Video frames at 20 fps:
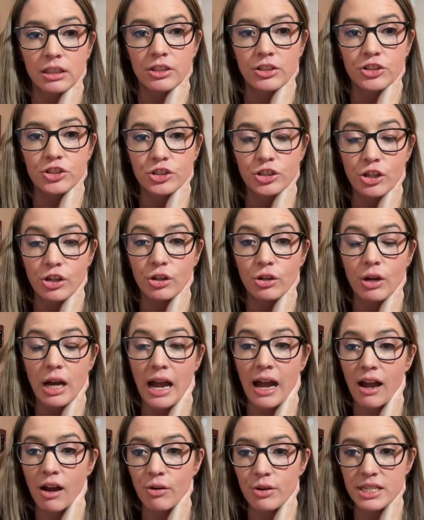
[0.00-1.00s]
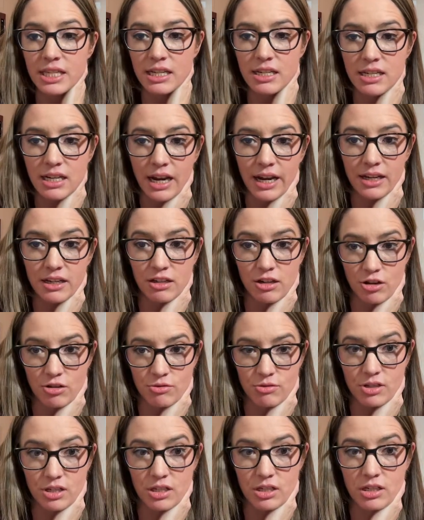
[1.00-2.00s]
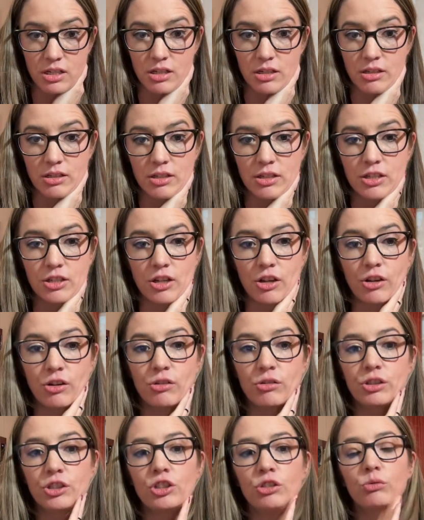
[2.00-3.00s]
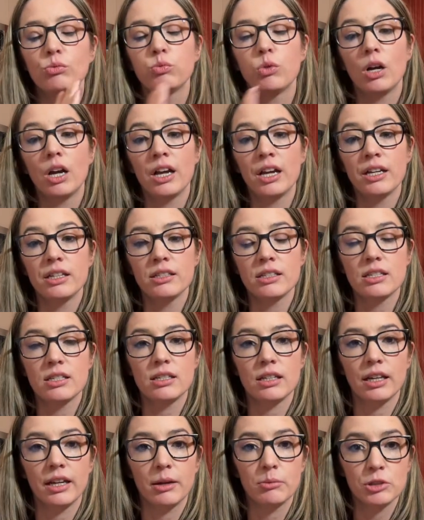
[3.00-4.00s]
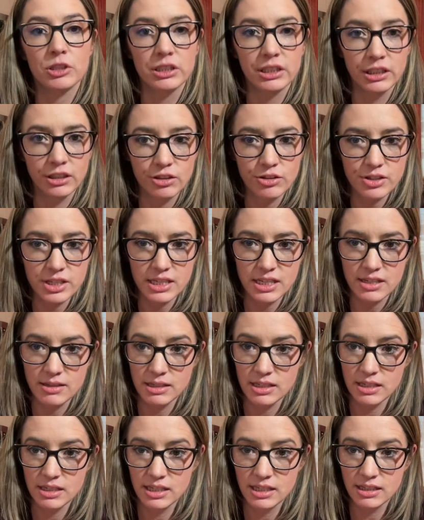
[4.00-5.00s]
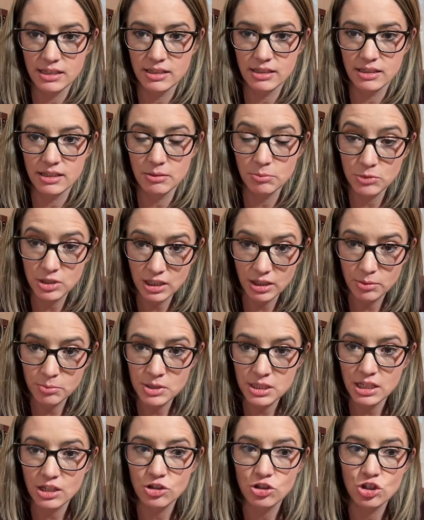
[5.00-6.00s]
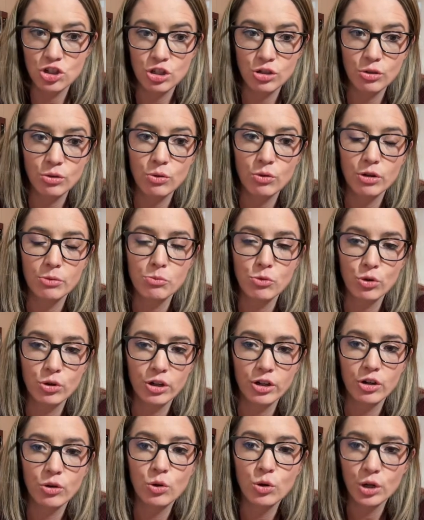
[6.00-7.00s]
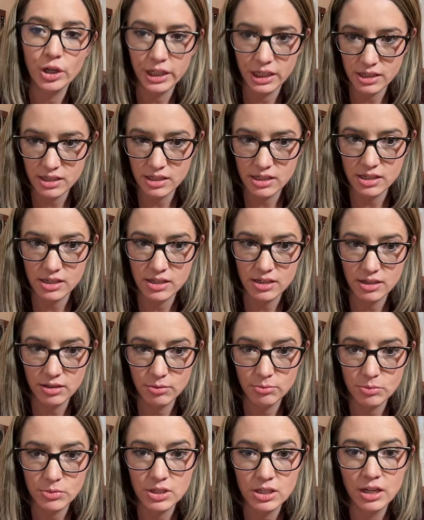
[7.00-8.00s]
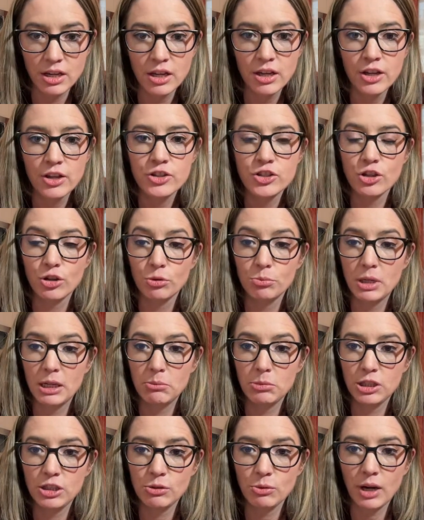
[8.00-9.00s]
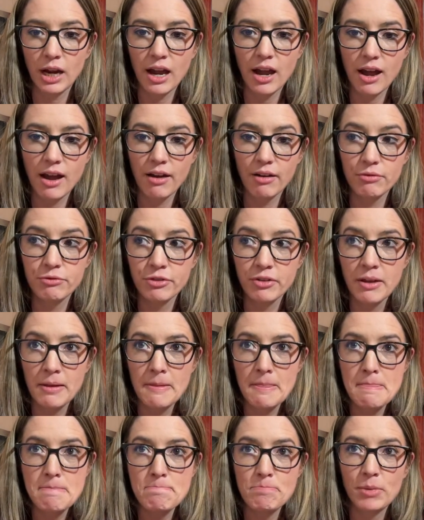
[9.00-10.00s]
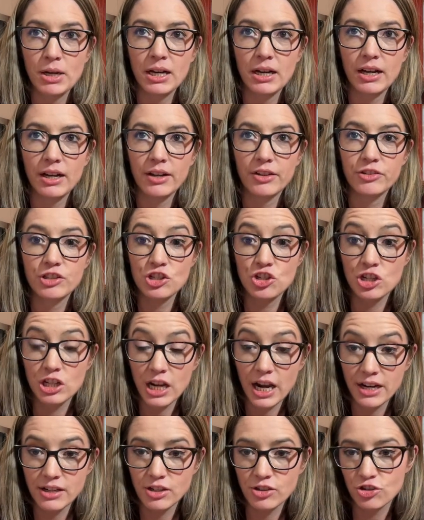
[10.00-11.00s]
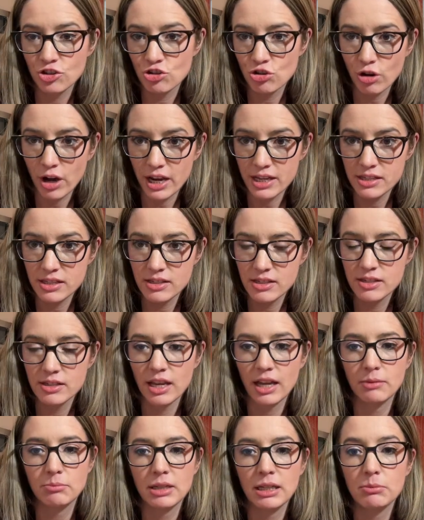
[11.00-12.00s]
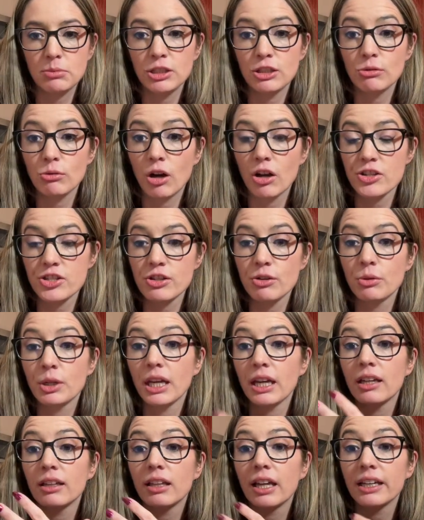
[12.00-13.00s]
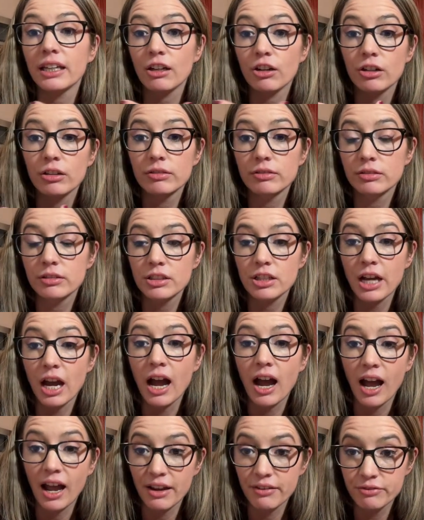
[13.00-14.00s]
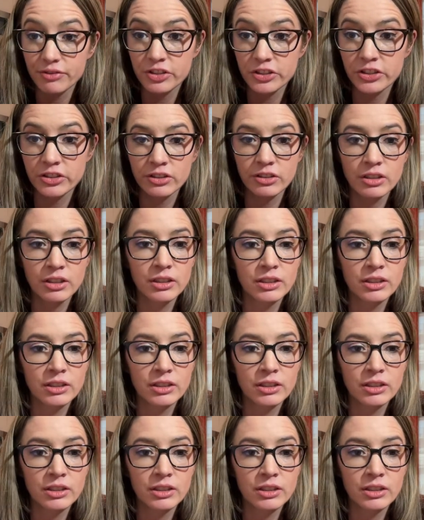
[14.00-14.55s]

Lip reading: So how is it diagnosed? So you want clinical symptoms in 2 or more organ systems. So maybe you have the GI distress, and maybe you also get, like, hives.